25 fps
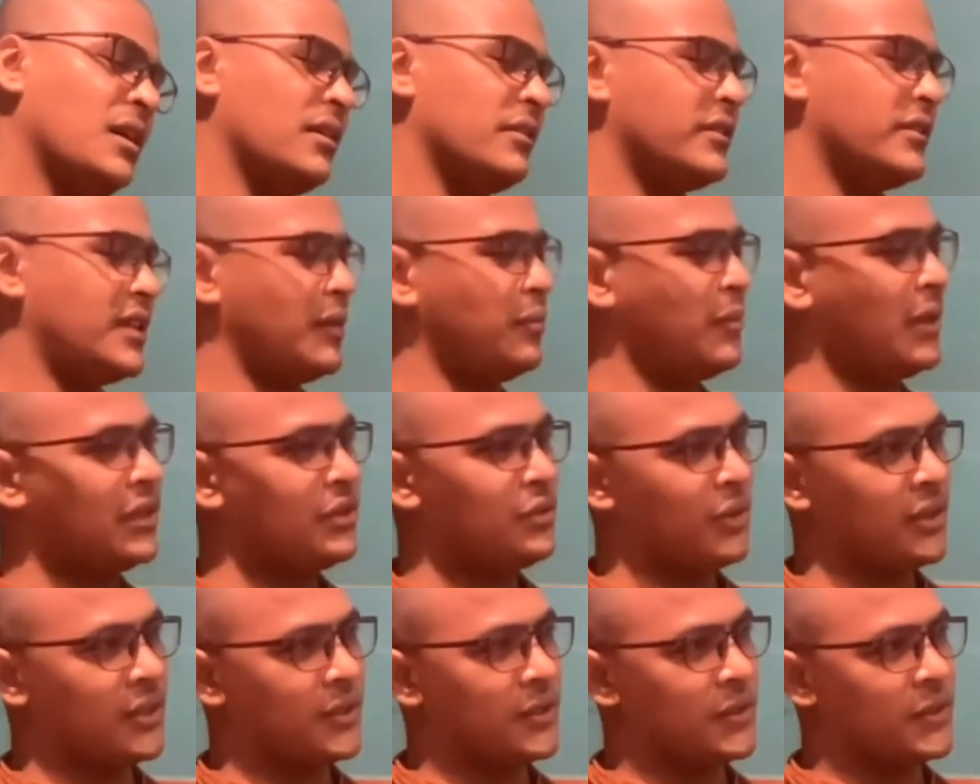
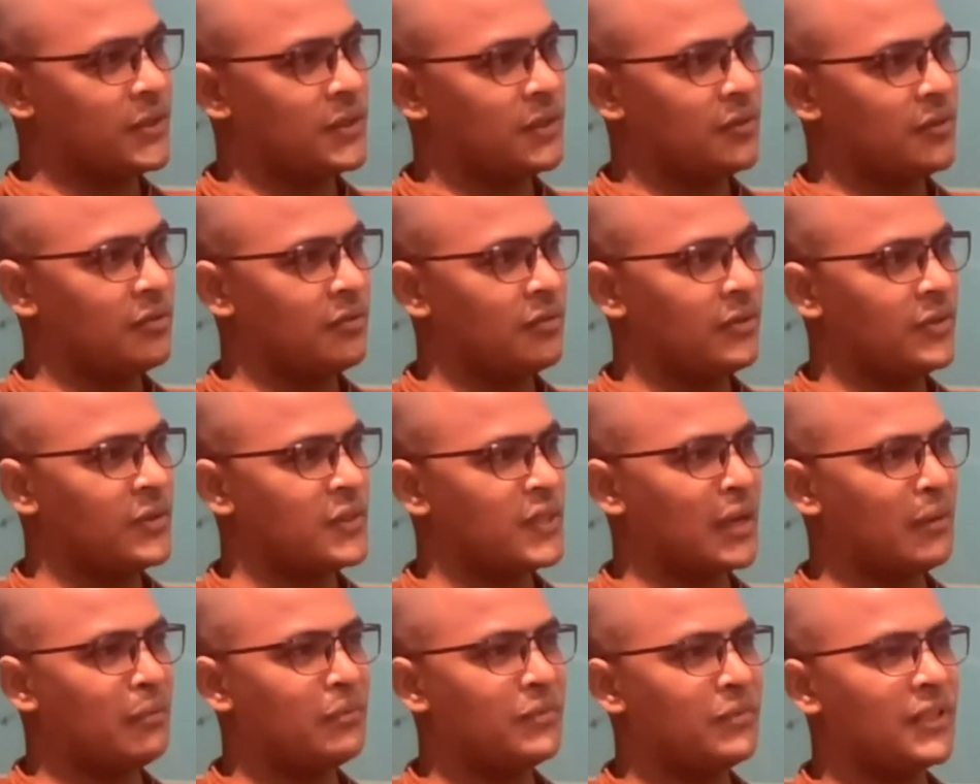Tomato is
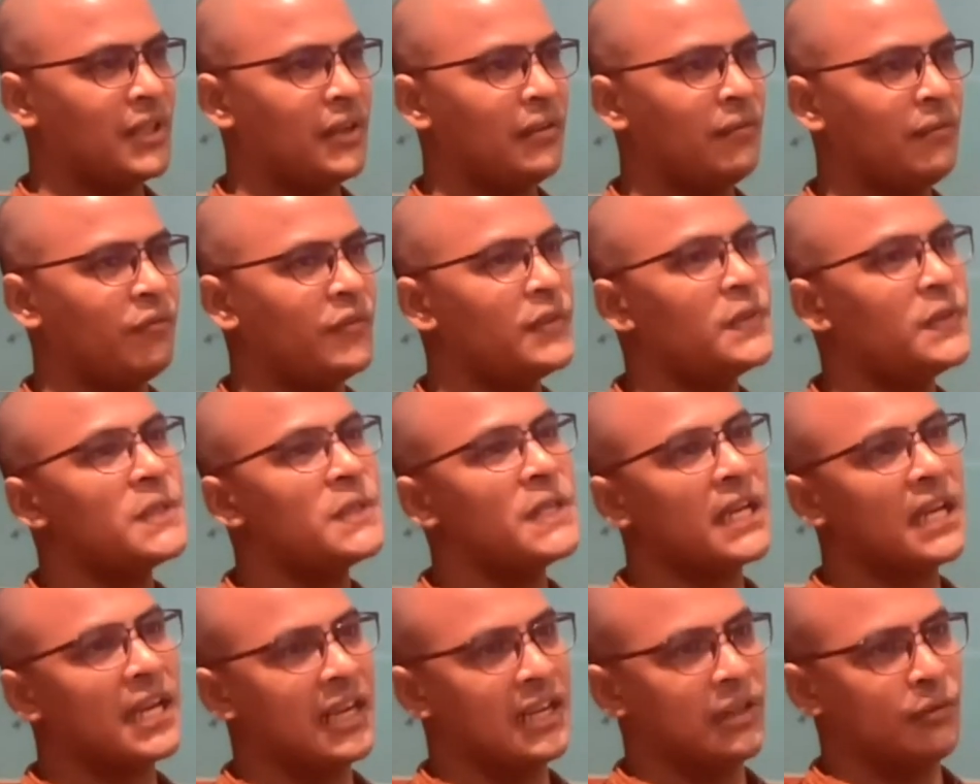something
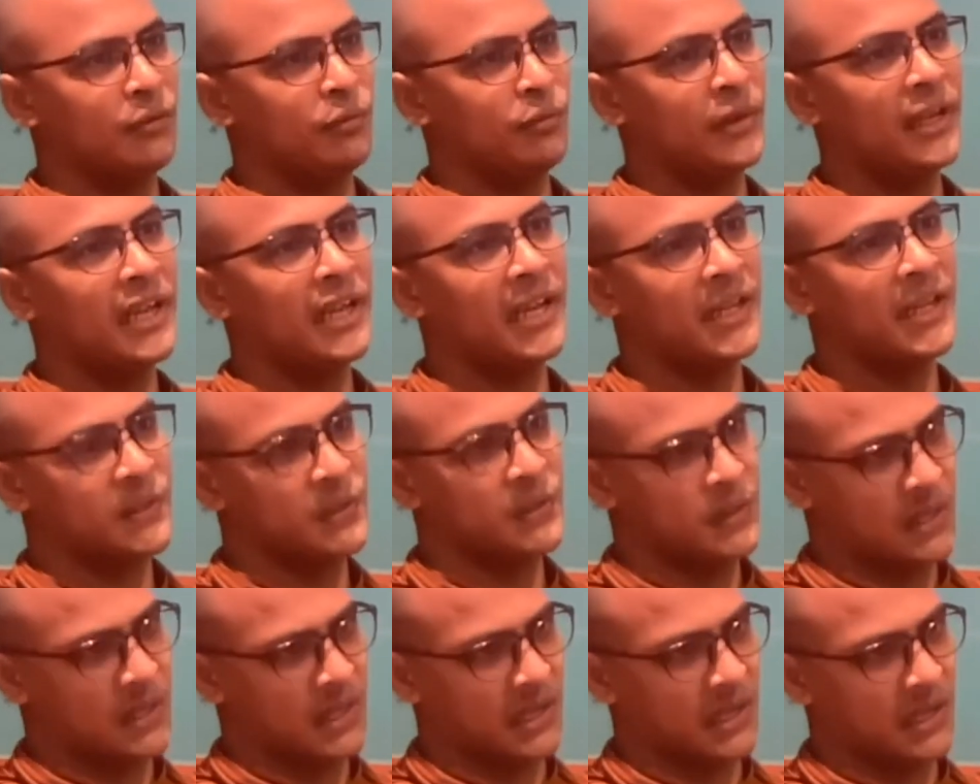physically we can
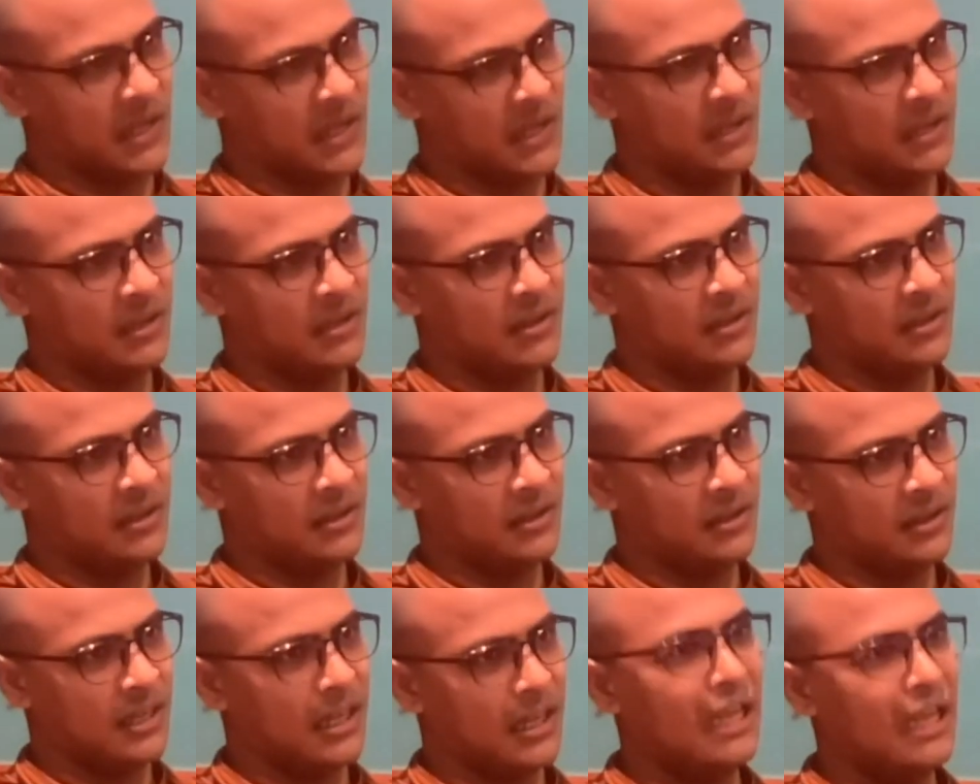see
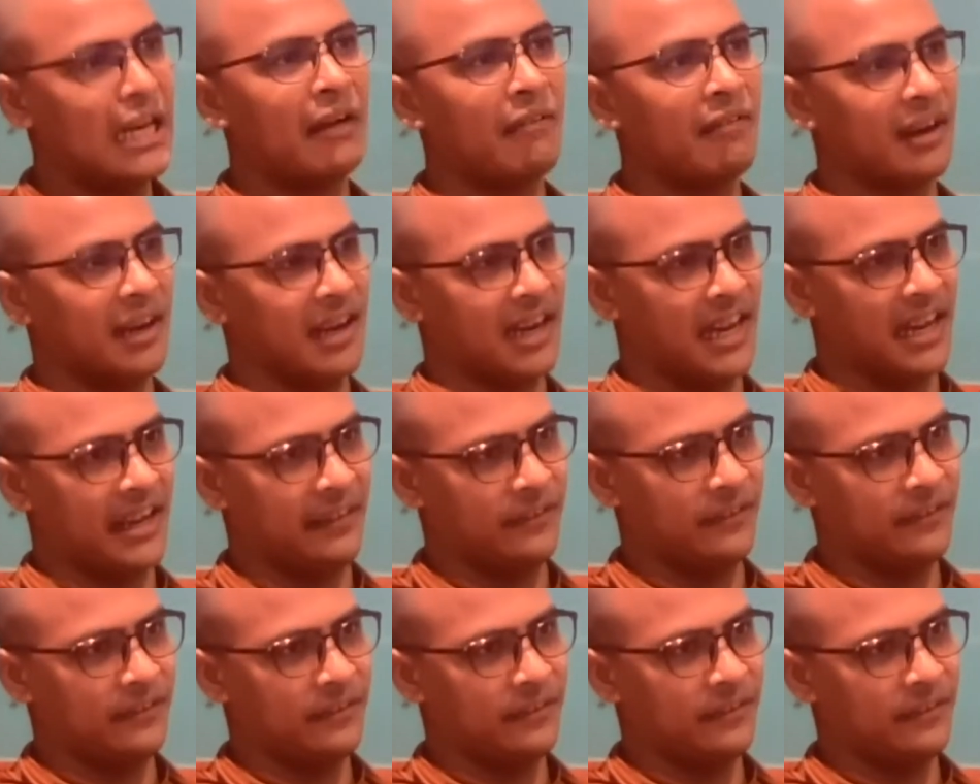in our life.